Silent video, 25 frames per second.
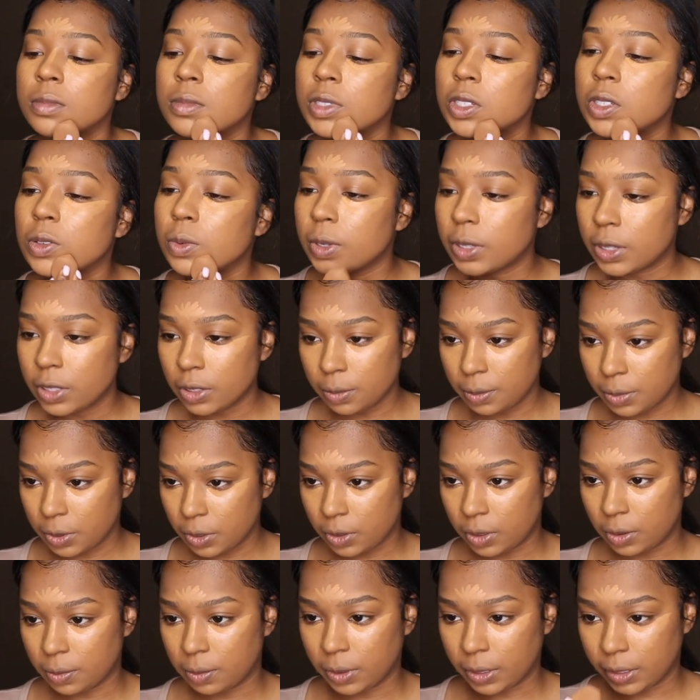So with your
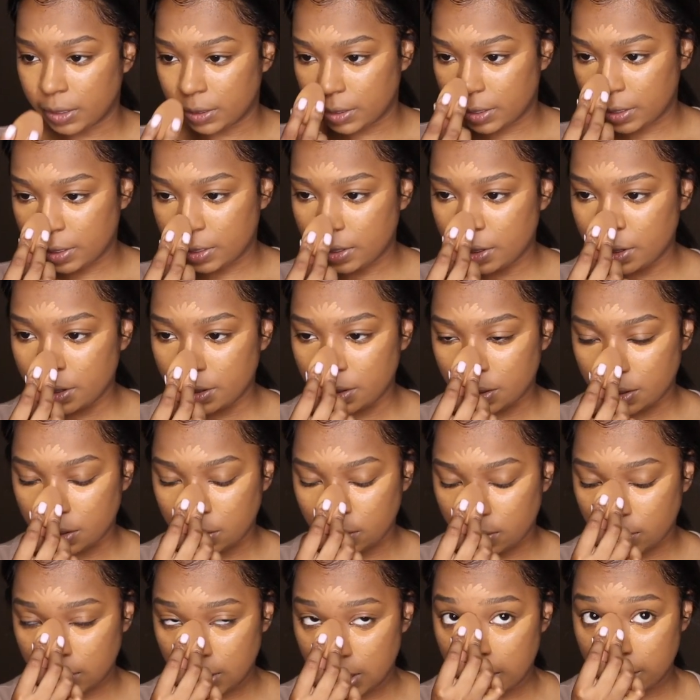beauty blender,
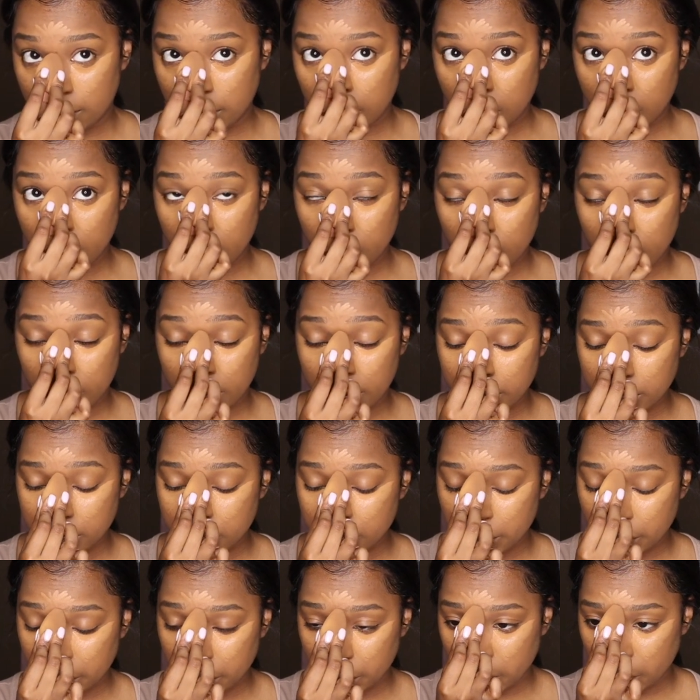you never want
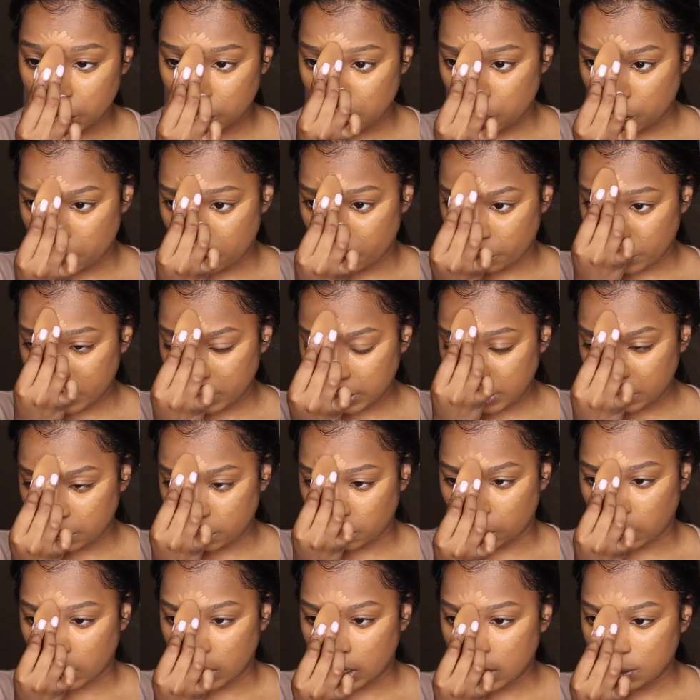to really
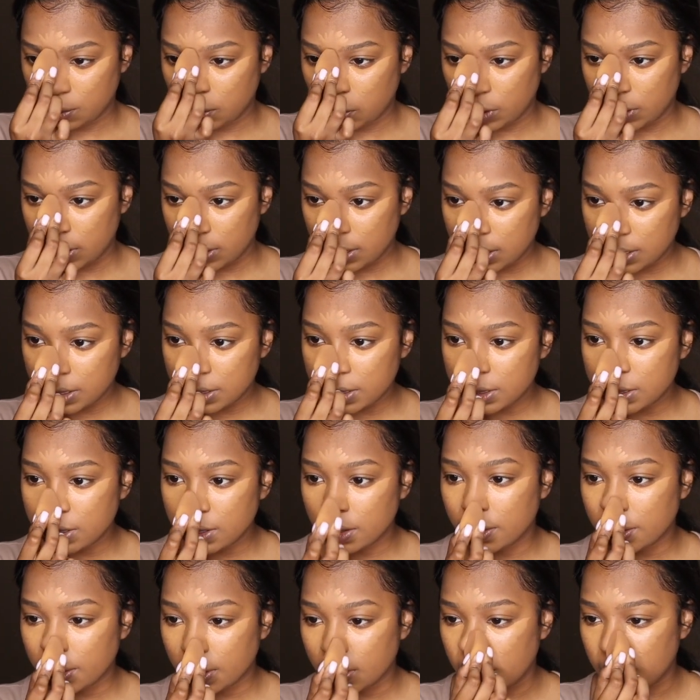rub with this.
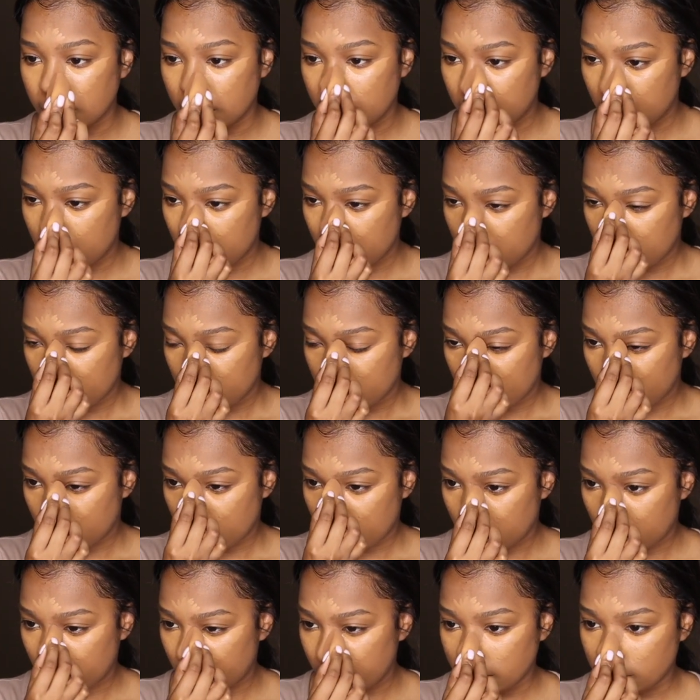
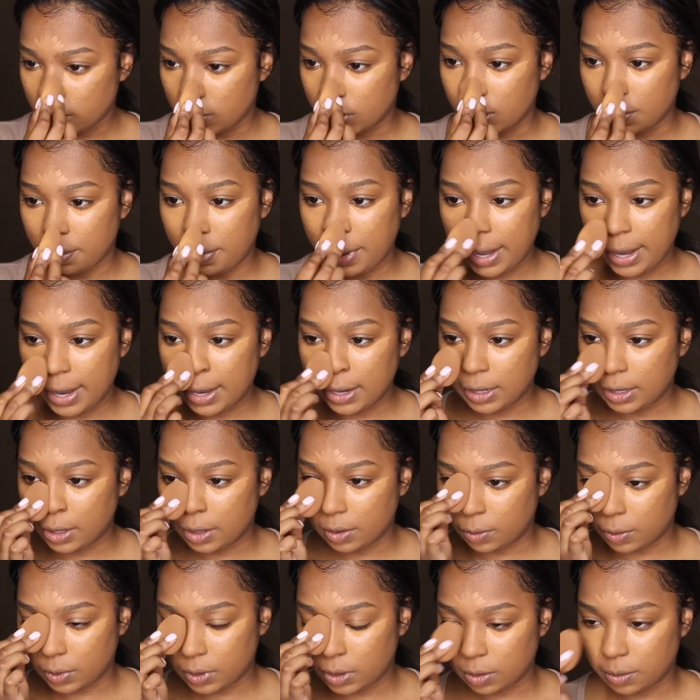Always want to pat
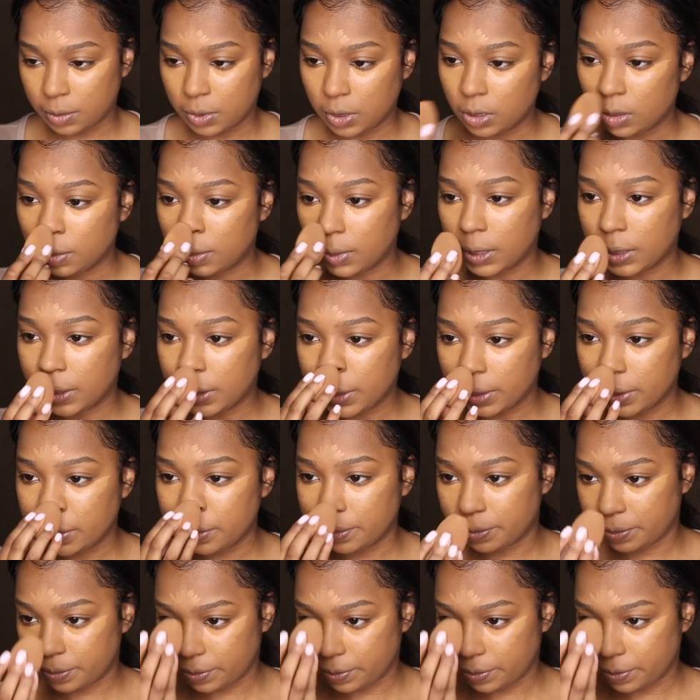in with your beauty blender.